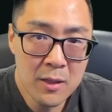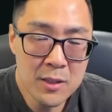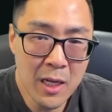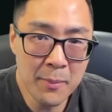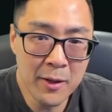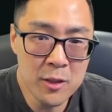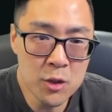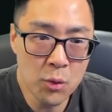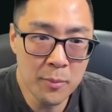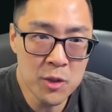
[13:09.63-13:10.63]
Sandbender
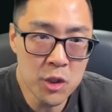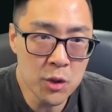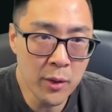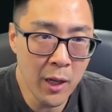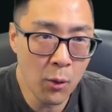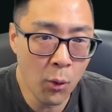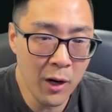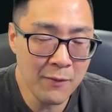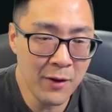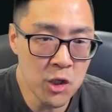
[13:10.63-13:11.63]
Storm is just okay, or
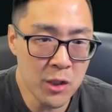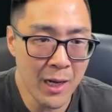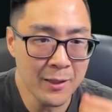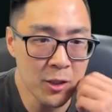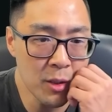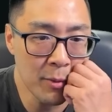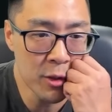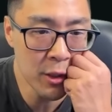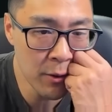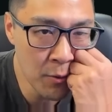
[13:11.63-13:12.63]
Invasion Tactics number
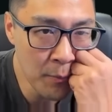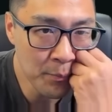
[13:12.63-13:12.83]
2.